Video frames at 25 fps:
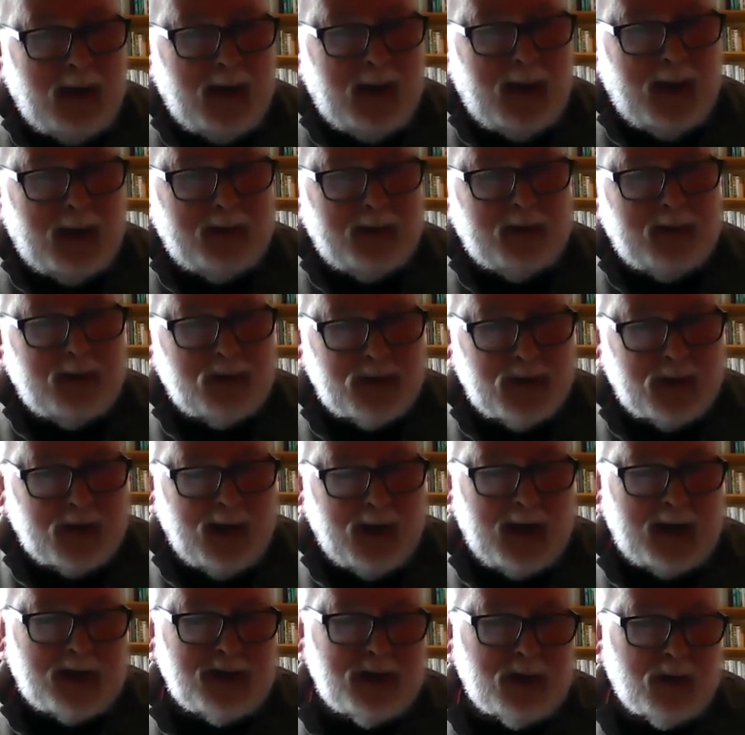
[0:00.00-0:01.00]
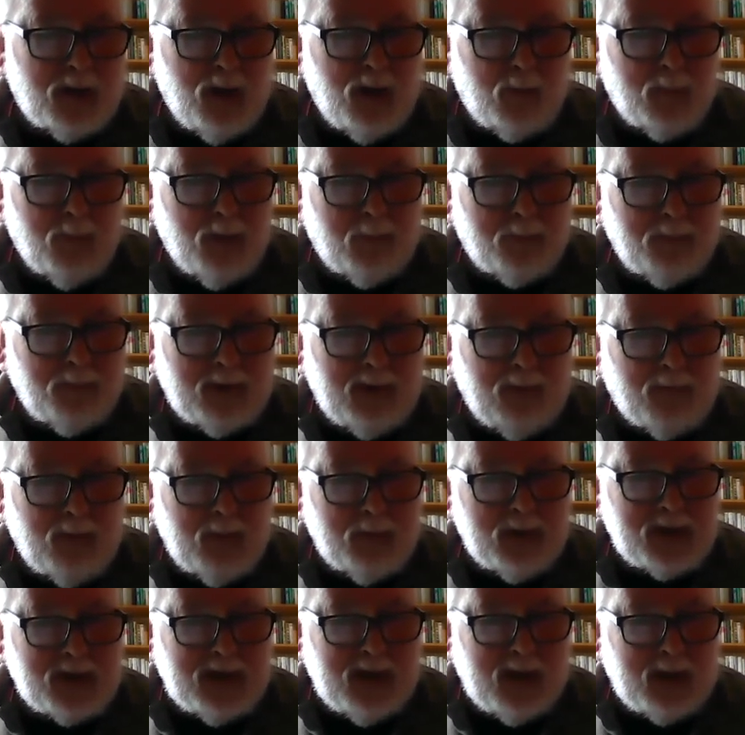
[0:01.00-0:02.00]
And there's an election coming up, and
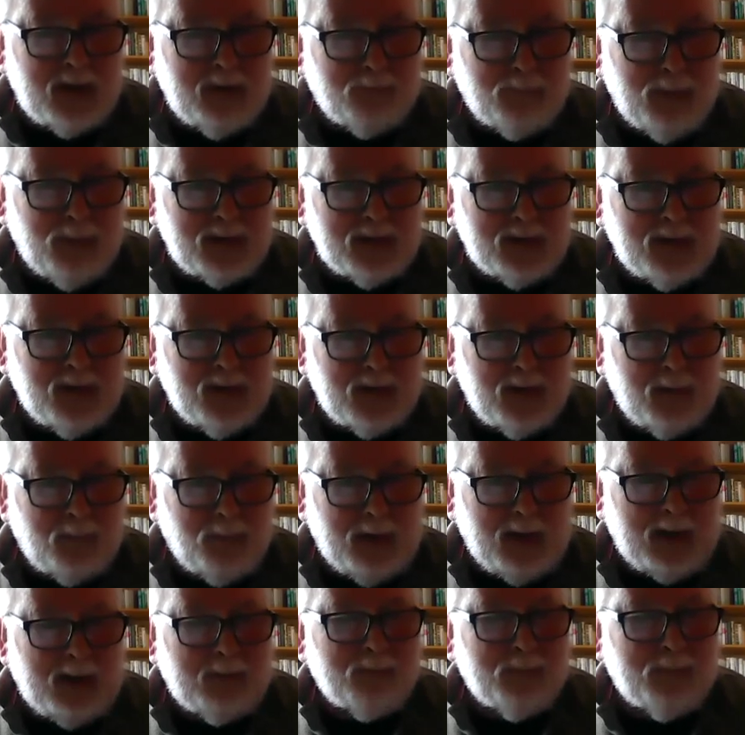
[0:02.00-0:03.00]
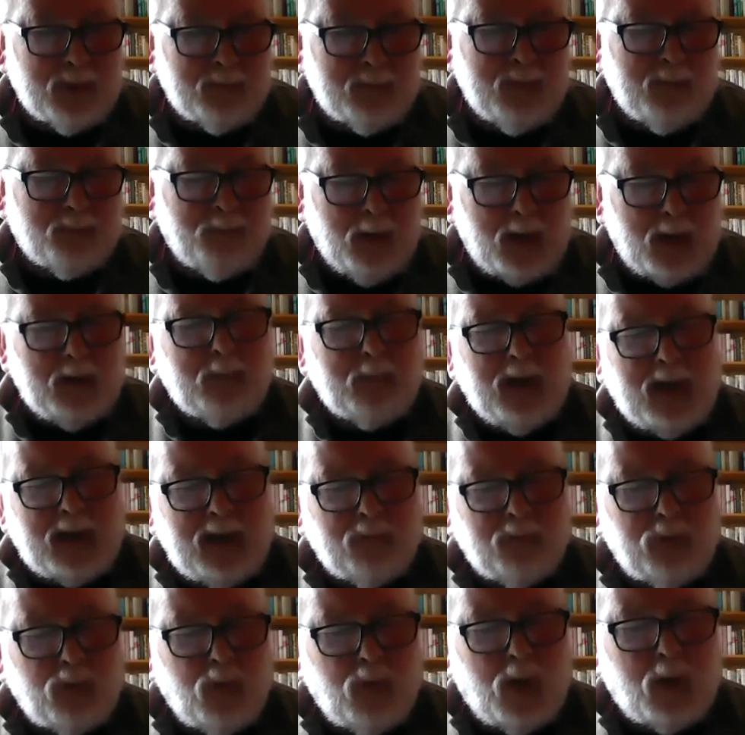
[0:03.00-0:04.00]
everybody's saying the Britons are playing it. But the bottom
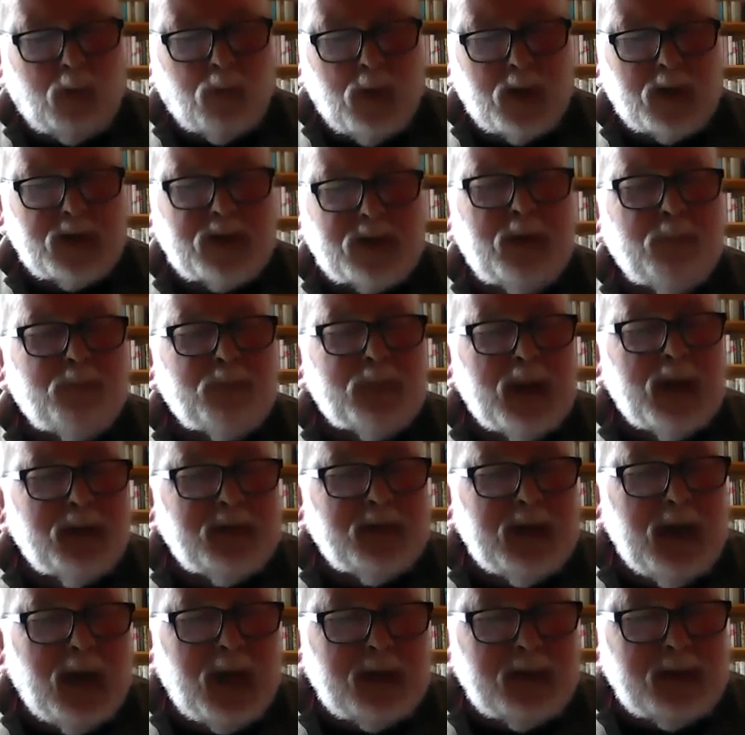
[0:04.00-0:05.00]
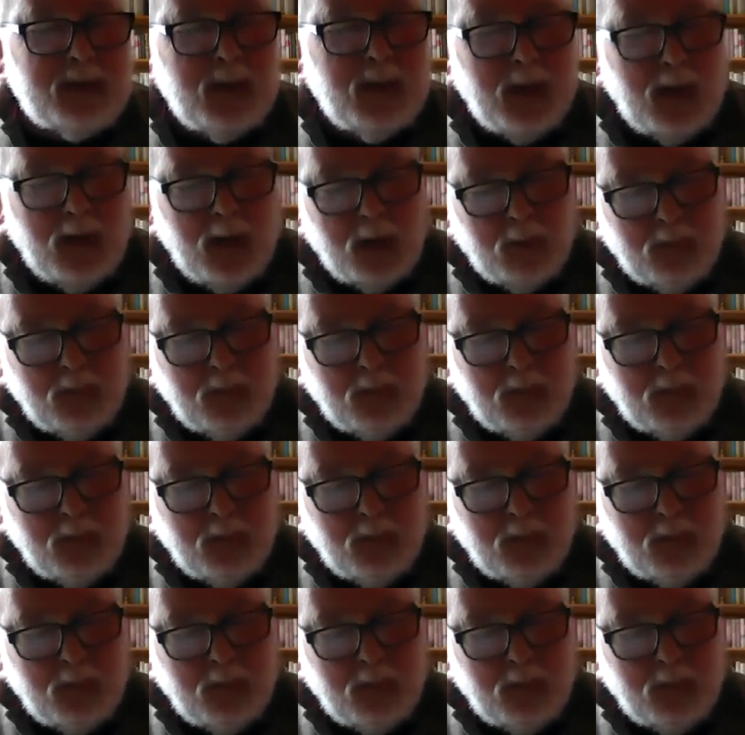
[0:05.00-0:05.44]
line of it all was that